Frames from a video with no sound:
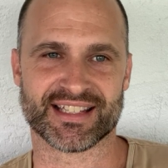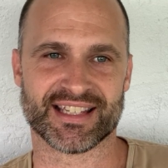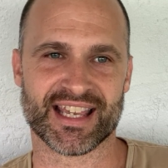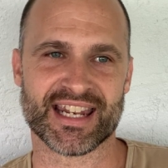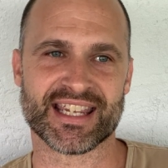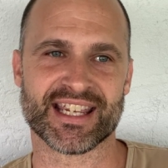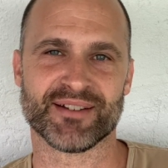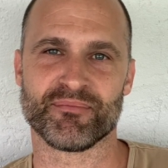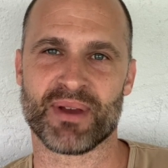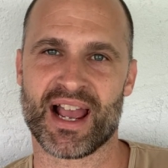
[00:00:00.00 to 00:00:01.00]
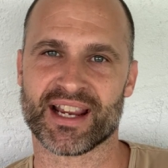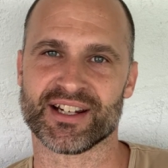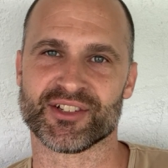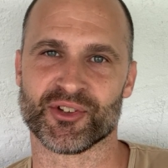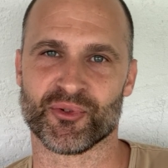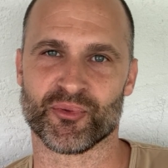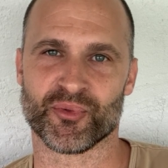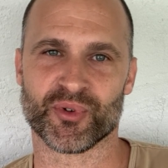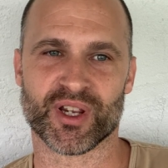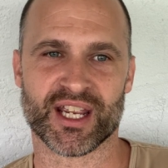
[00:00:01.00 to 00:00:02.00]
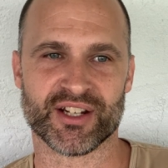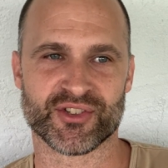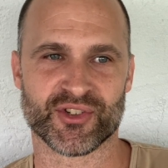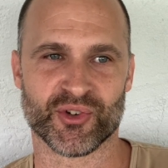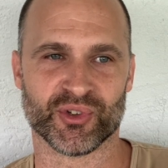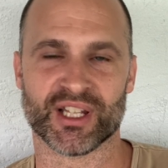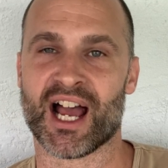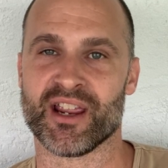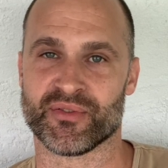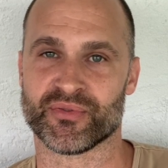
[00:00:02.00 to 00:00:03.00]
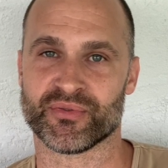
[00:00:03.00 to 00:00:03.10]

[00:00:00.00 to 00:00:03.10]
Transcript: getting back into life,